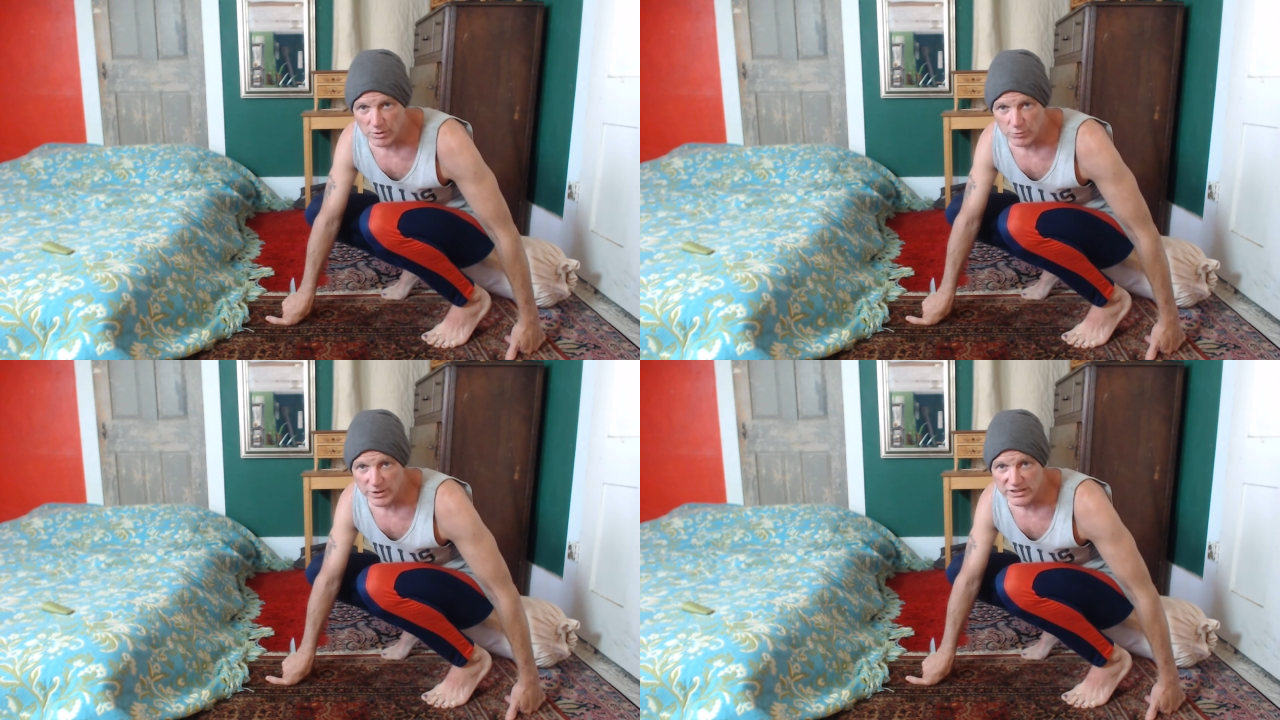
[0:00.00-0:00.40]

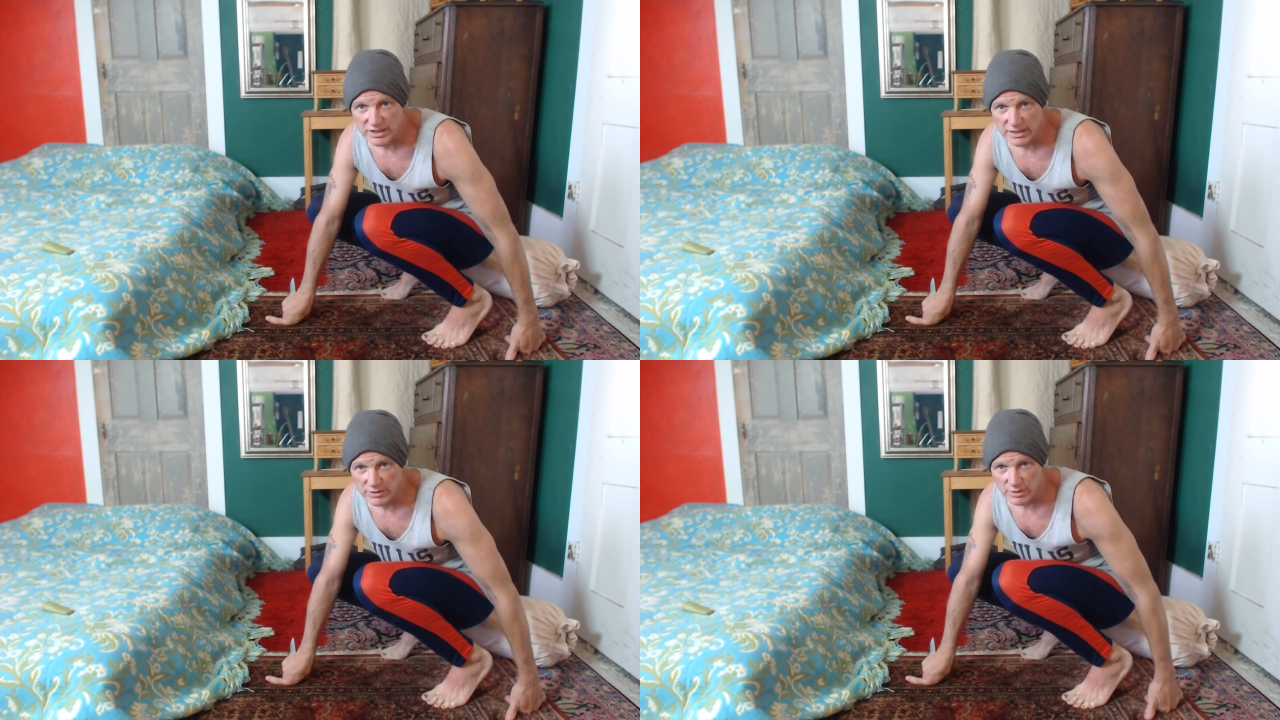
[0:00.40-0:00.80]

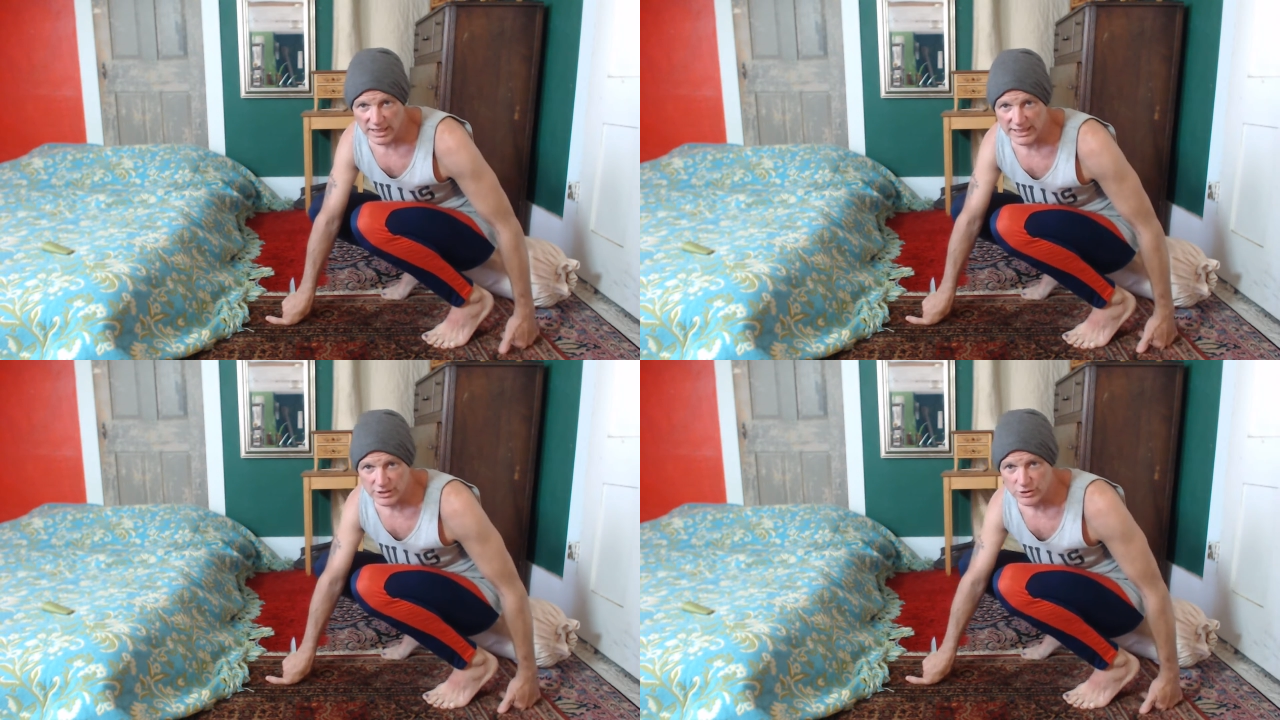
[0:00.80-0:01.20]
recently
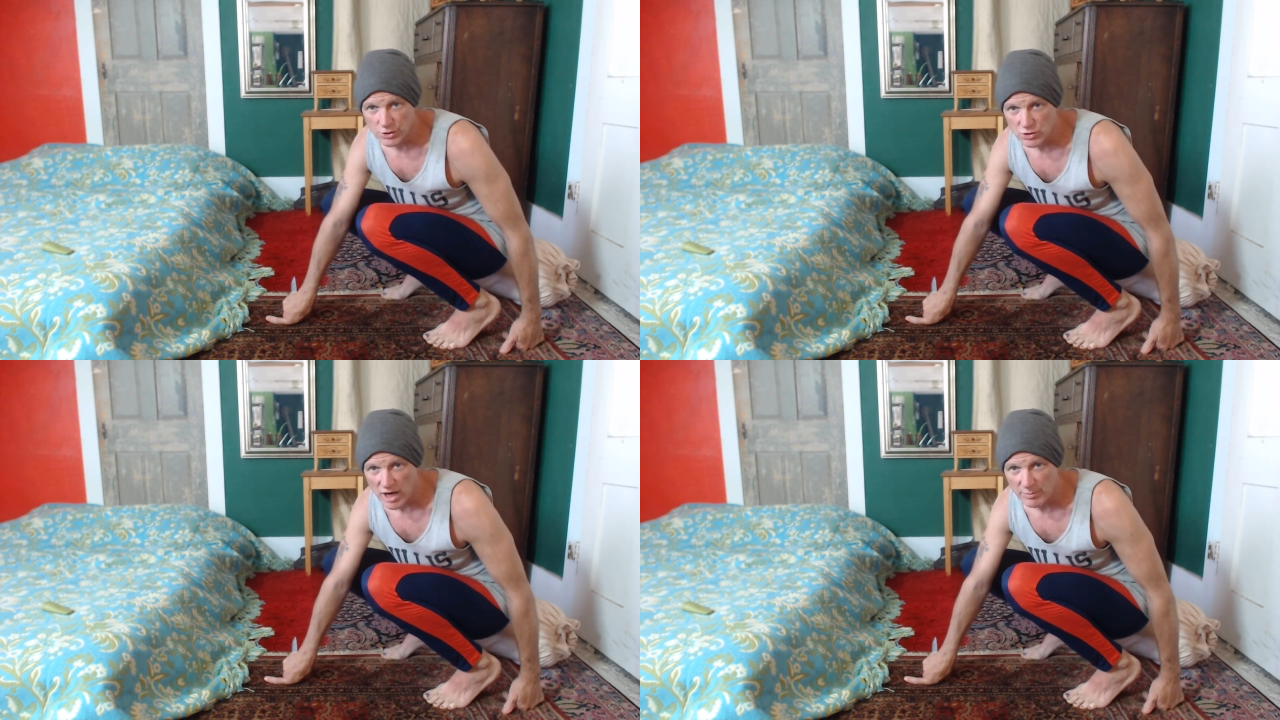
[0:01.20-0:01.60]
related to a
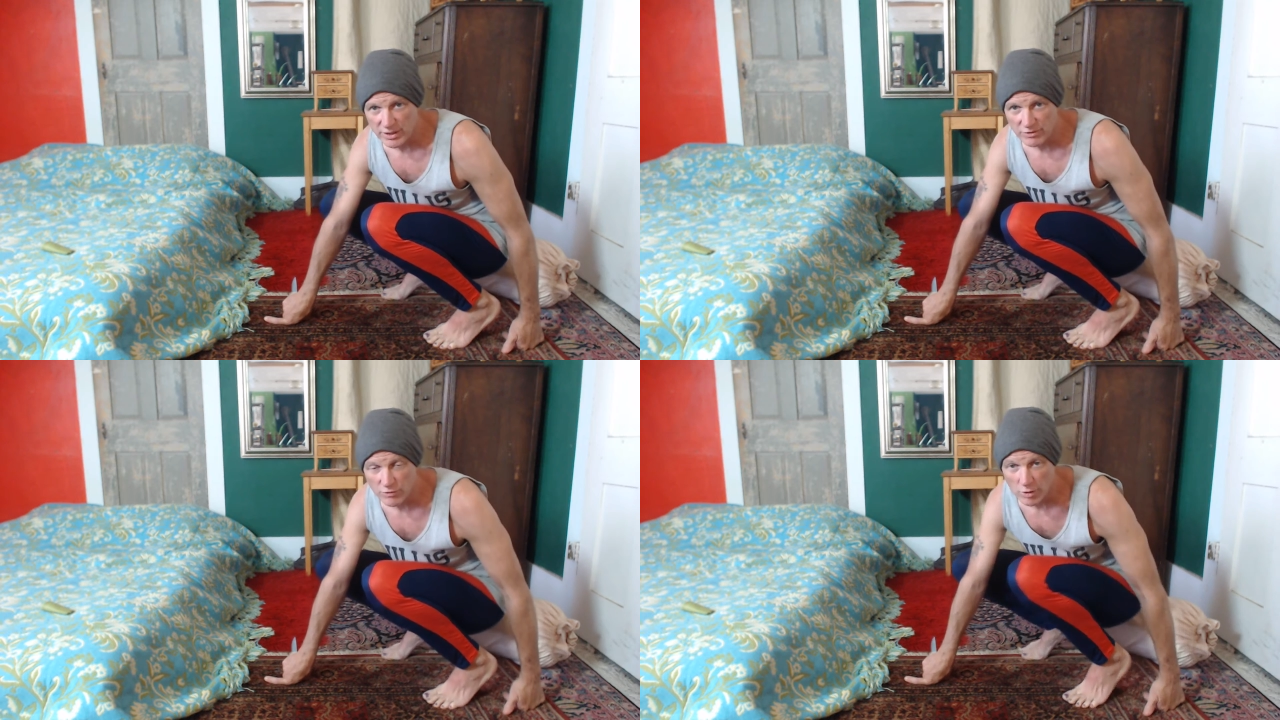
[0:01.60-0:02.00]

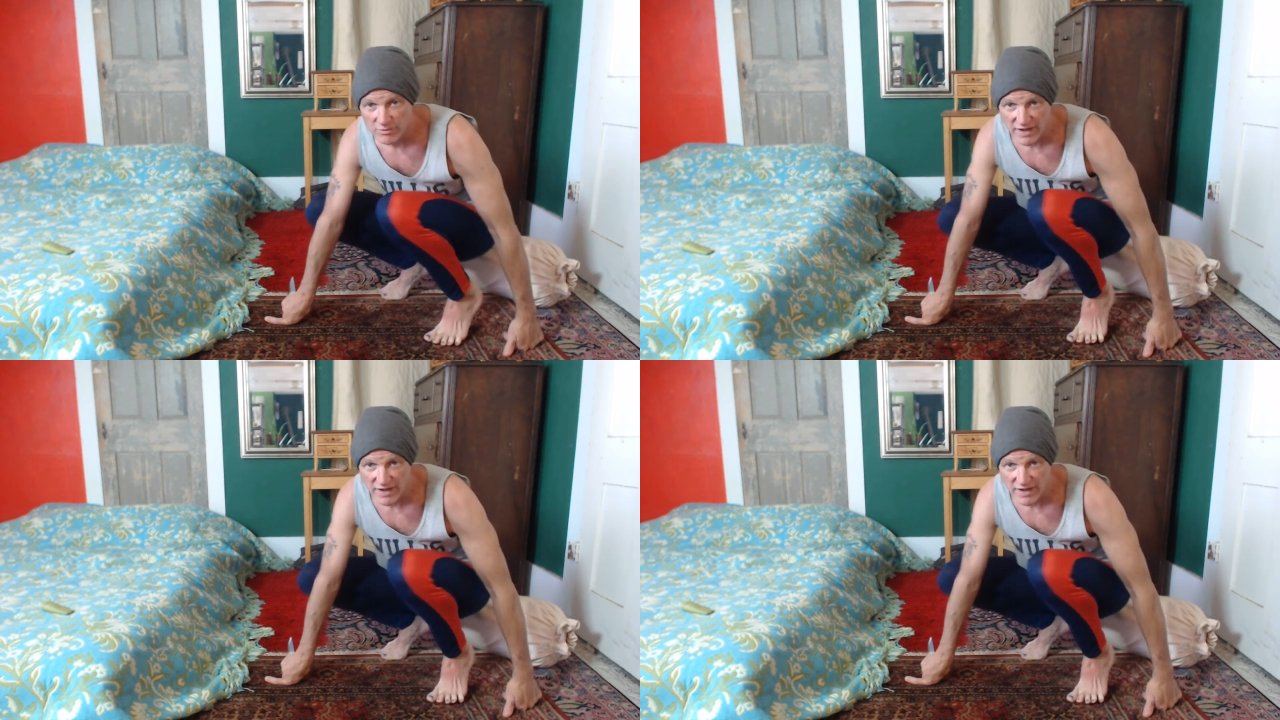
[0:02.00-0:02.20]
tripedal form.